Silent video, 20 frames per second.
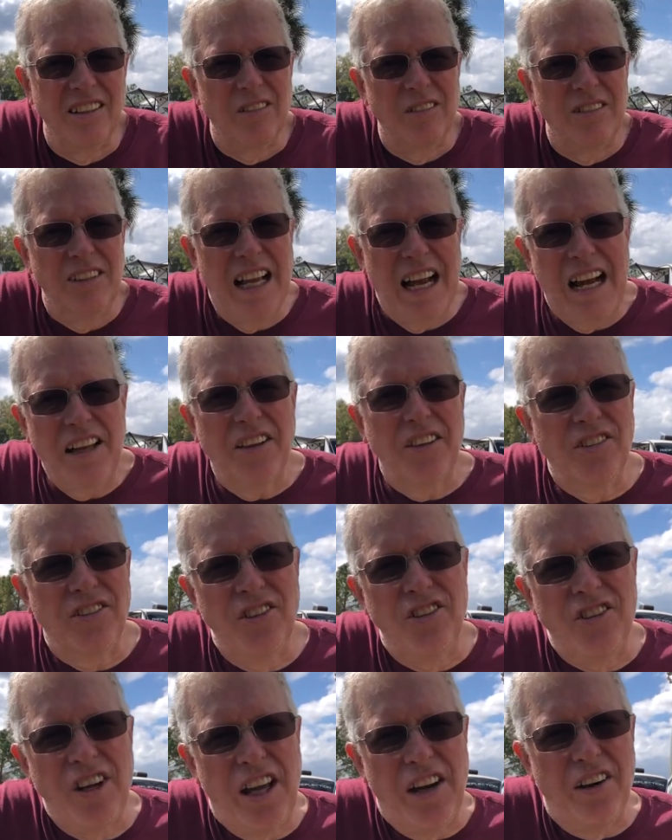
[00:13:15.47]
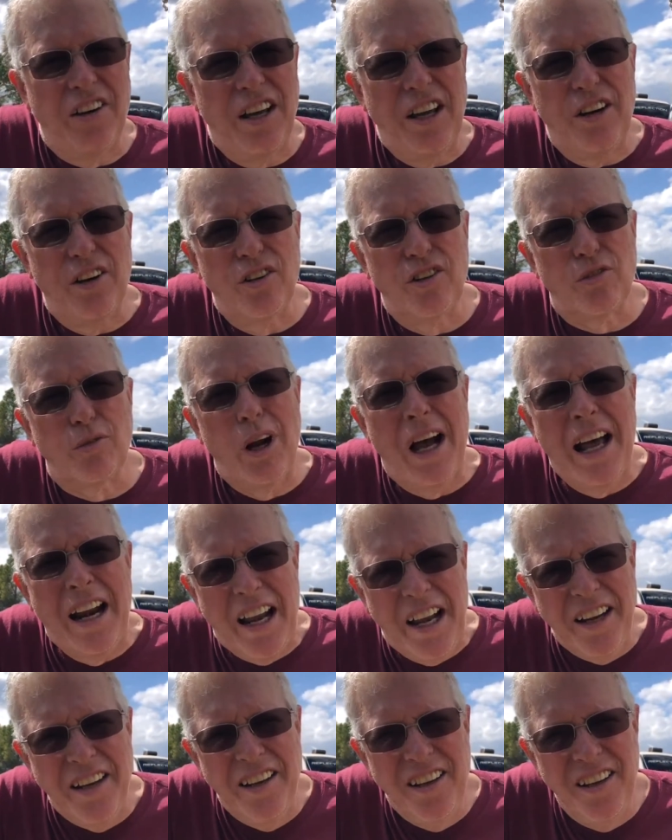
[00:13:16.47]
Now that the generator is
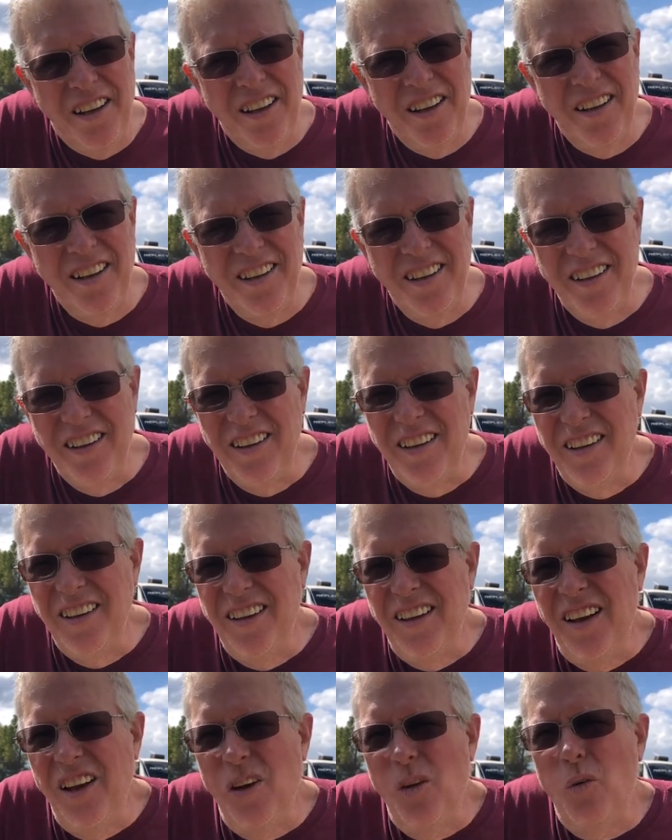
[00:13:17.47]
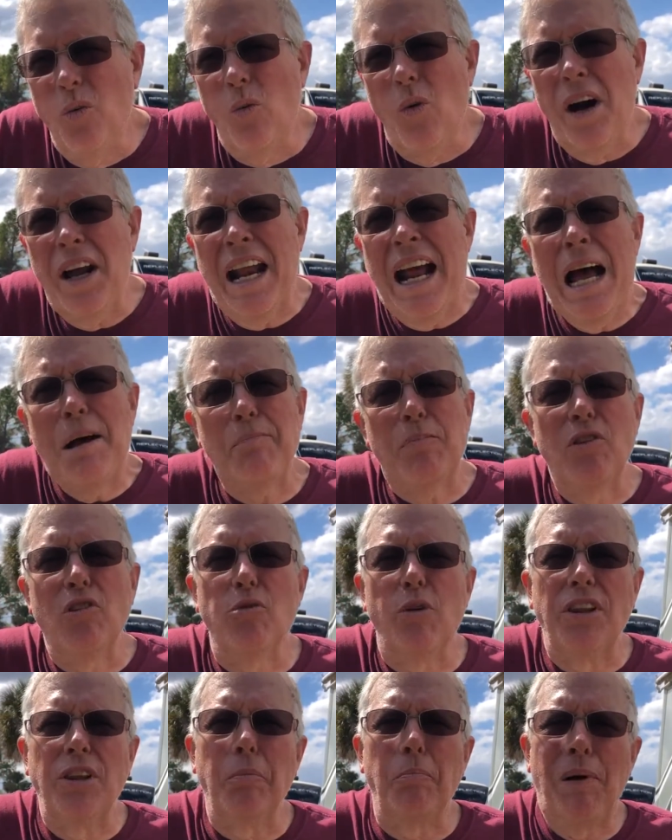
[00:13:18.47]
running, what happens
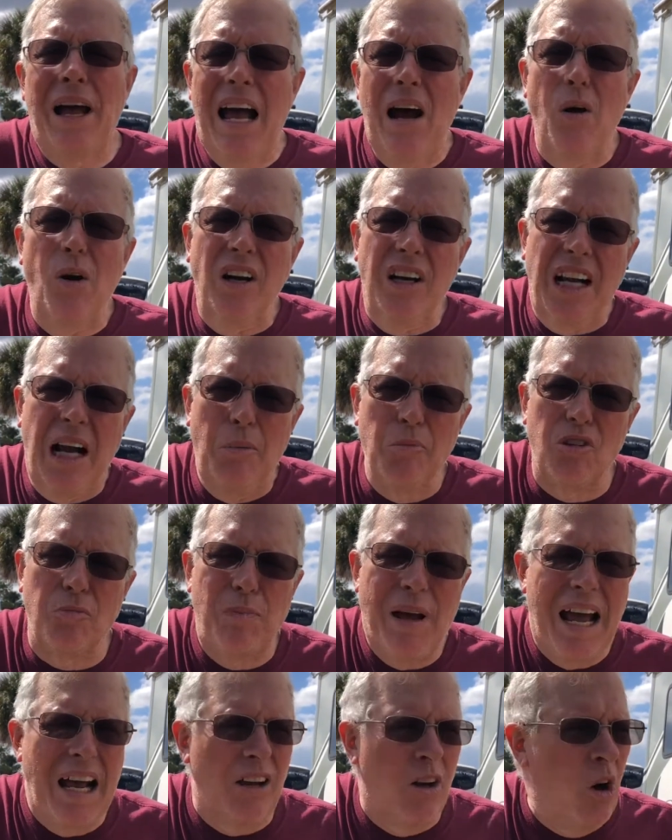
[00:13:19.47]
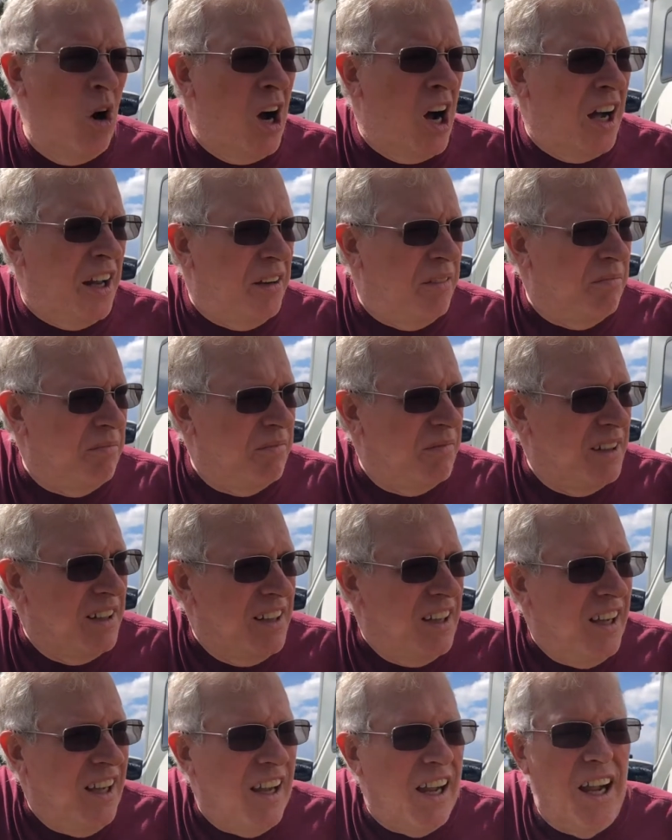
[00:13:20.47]
when the power comes back on?
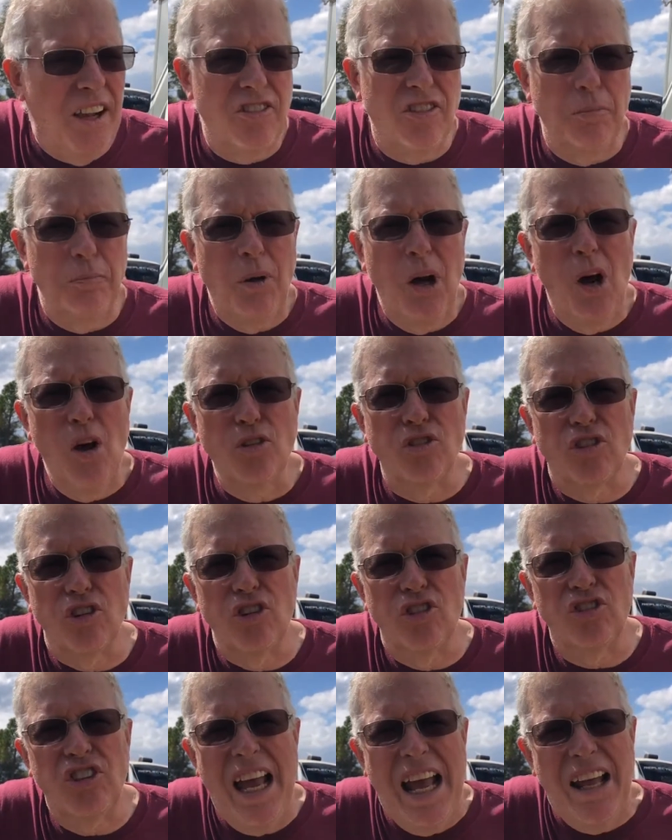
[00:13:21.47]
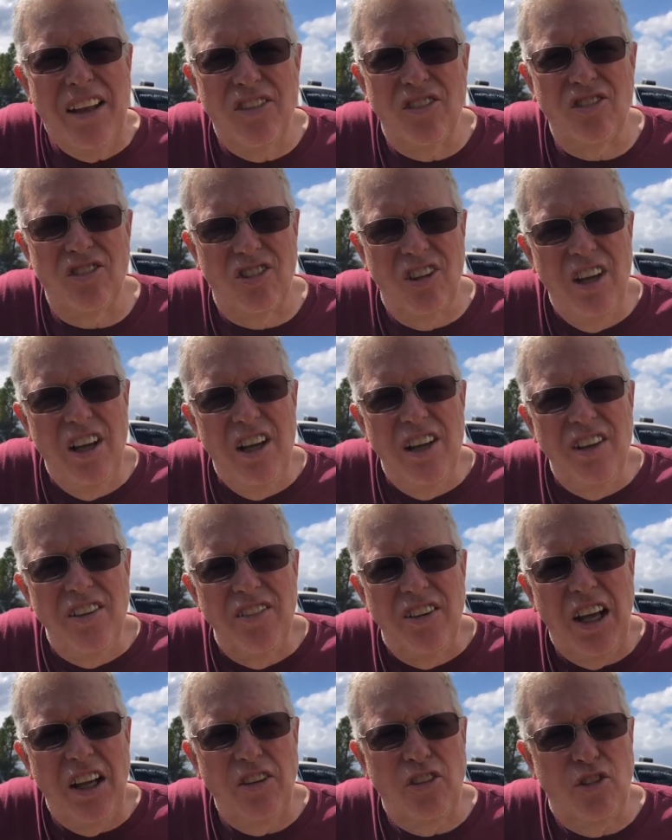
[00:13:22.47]
It's supposed to sense
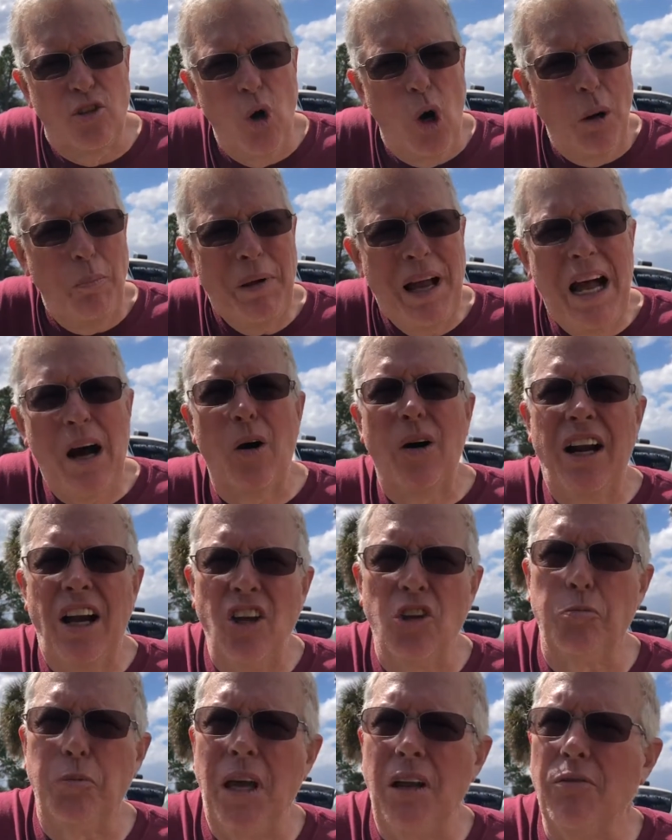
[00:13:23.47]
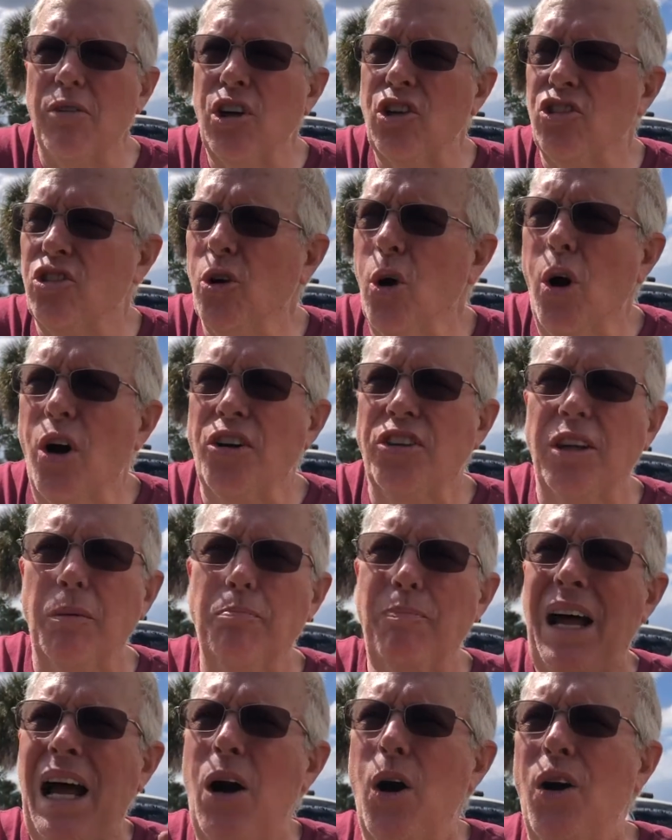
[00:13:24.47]
that shore power has been restored. The
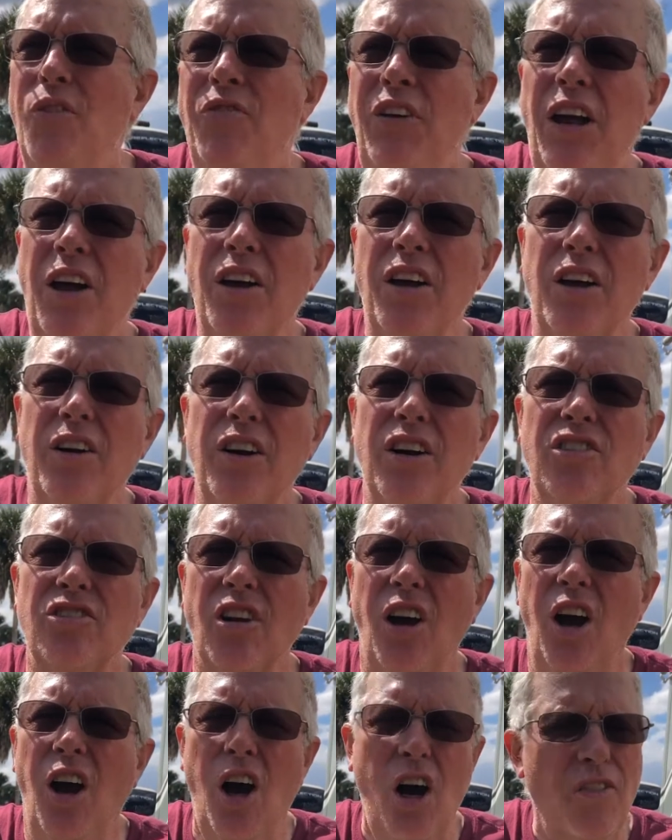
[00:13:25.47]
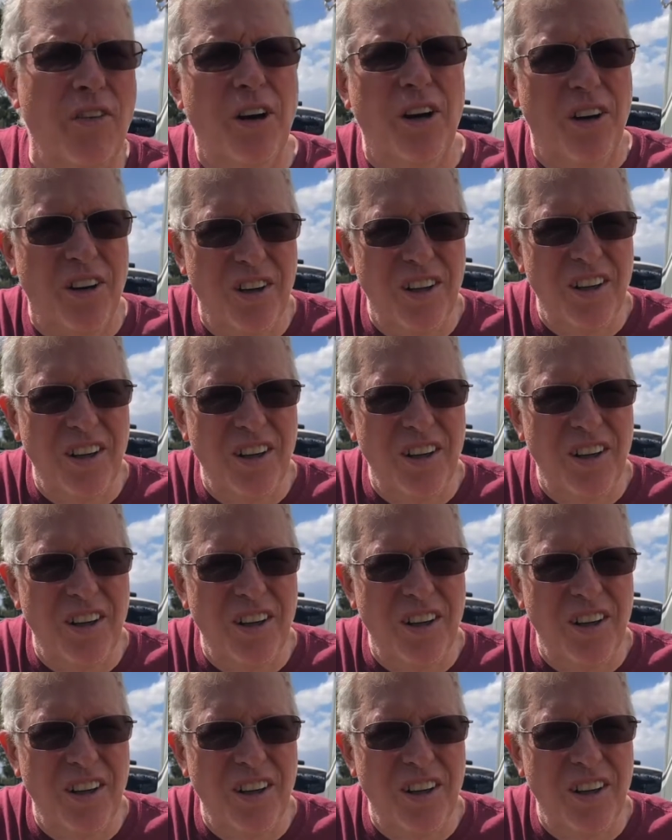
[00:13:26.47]
power failure is over.